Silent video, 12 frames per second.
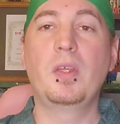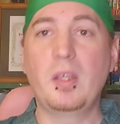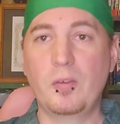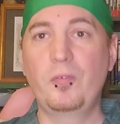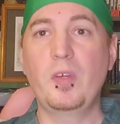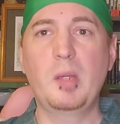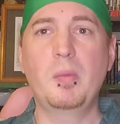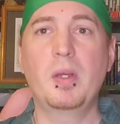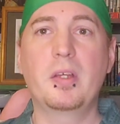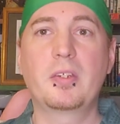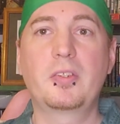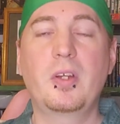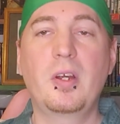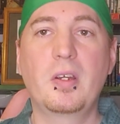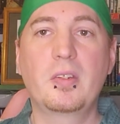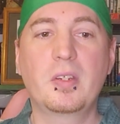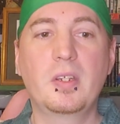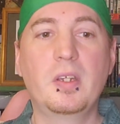of the female
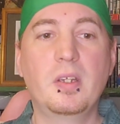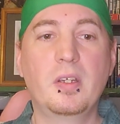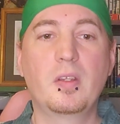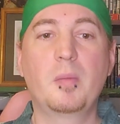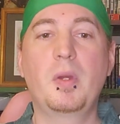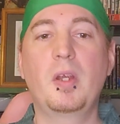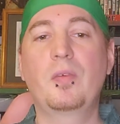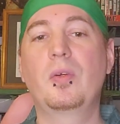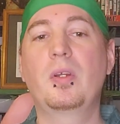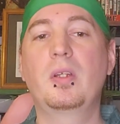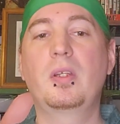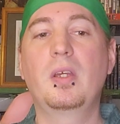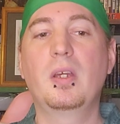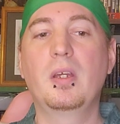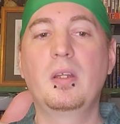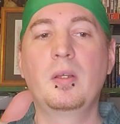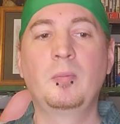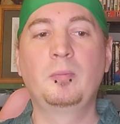stars in The Barefooted
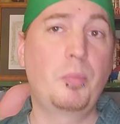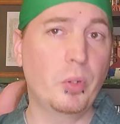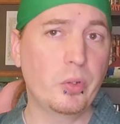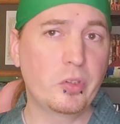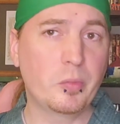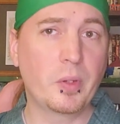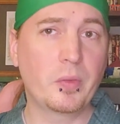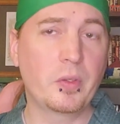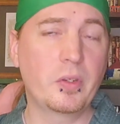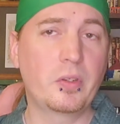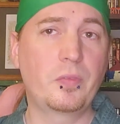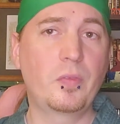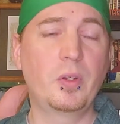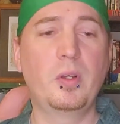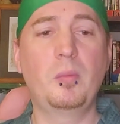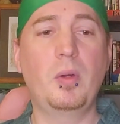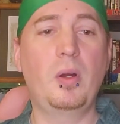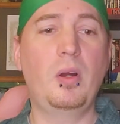Kid. The pros about this
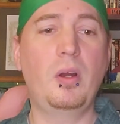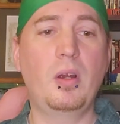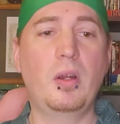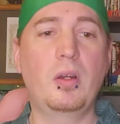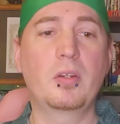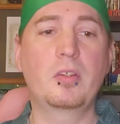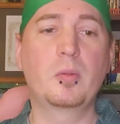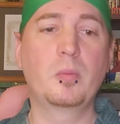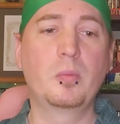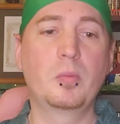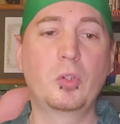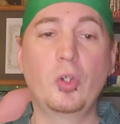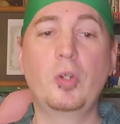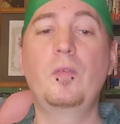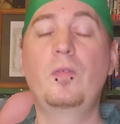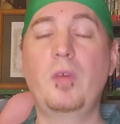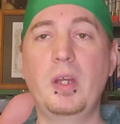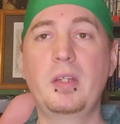film are some good
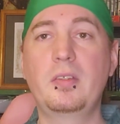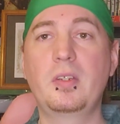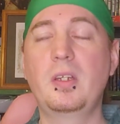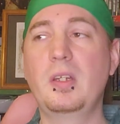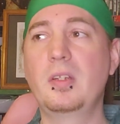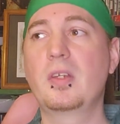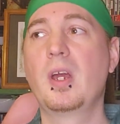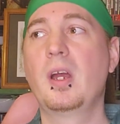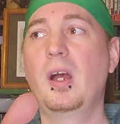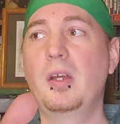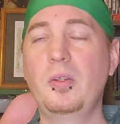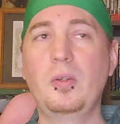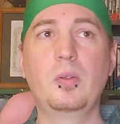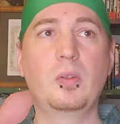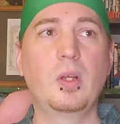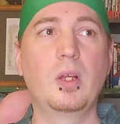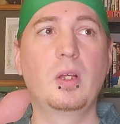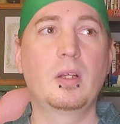fight scenes. I
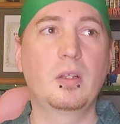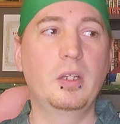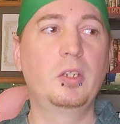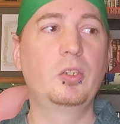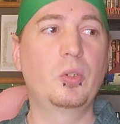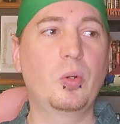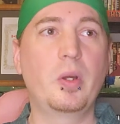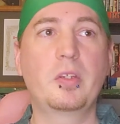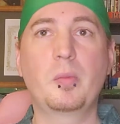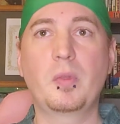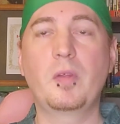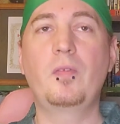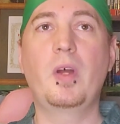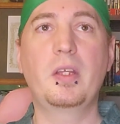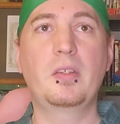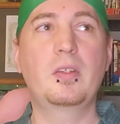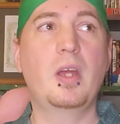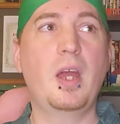do enjoy some of the
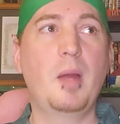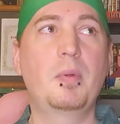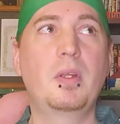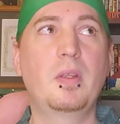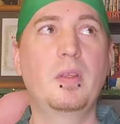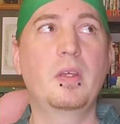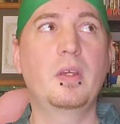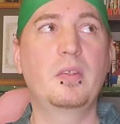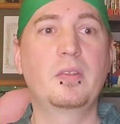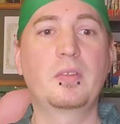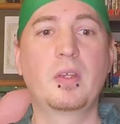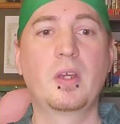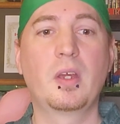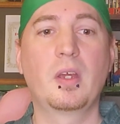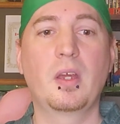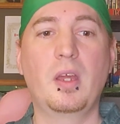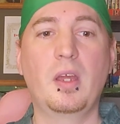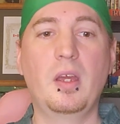fights that happen in this,
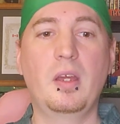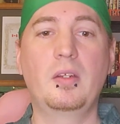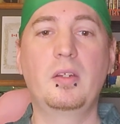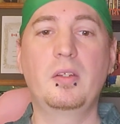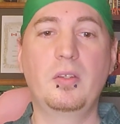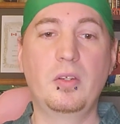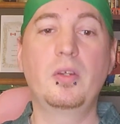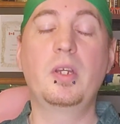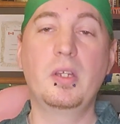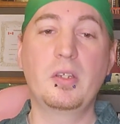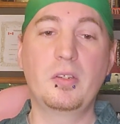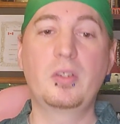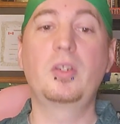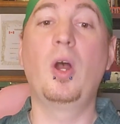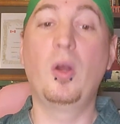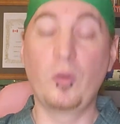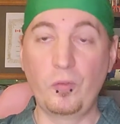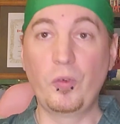and there is
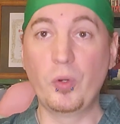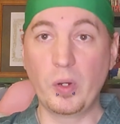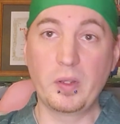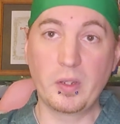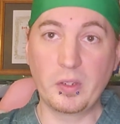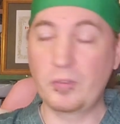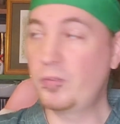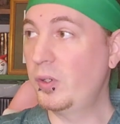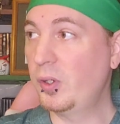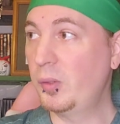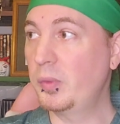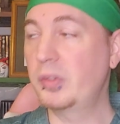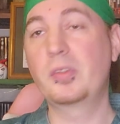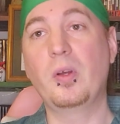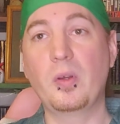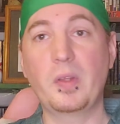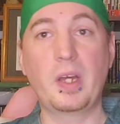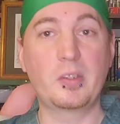kung fu in this film,
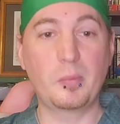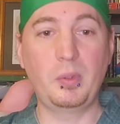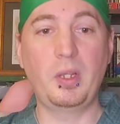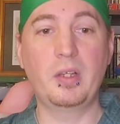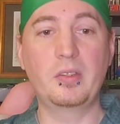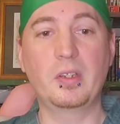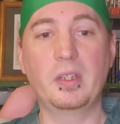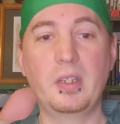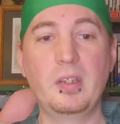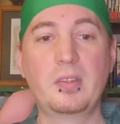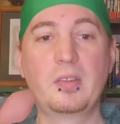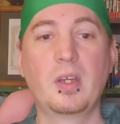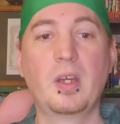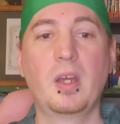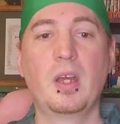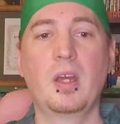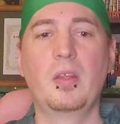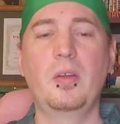so that's a plus at least.
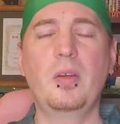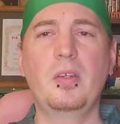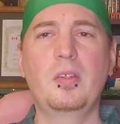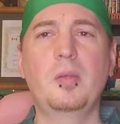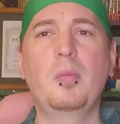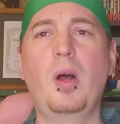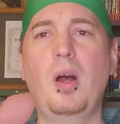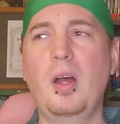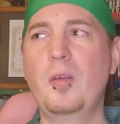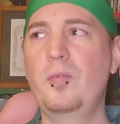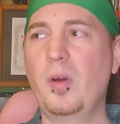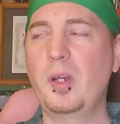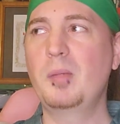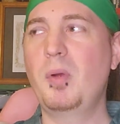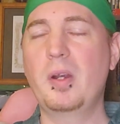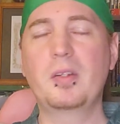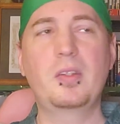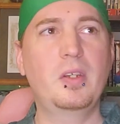There is some odd funny
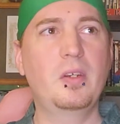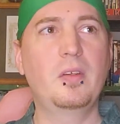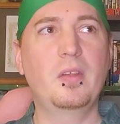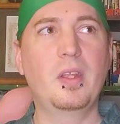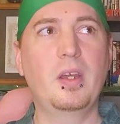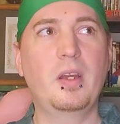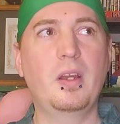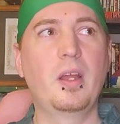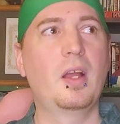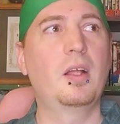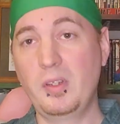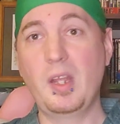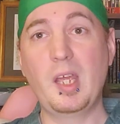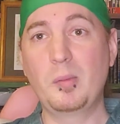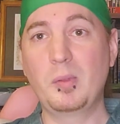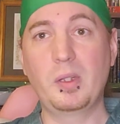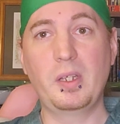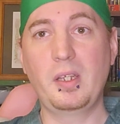parts here and there,
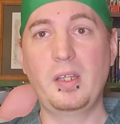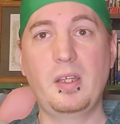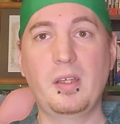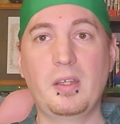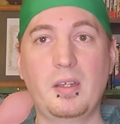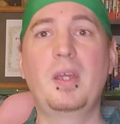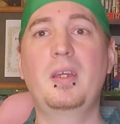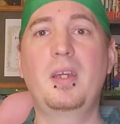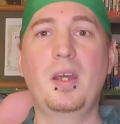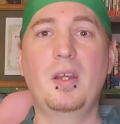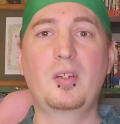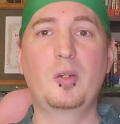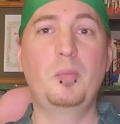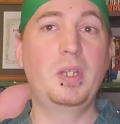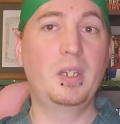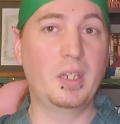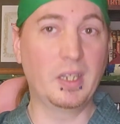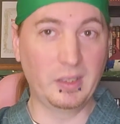namely the main character
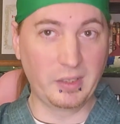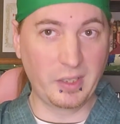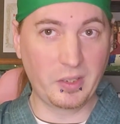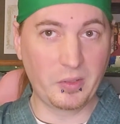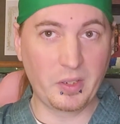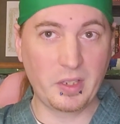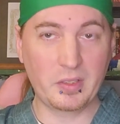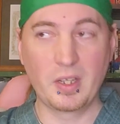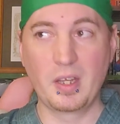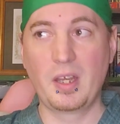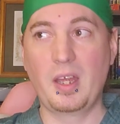being illiterate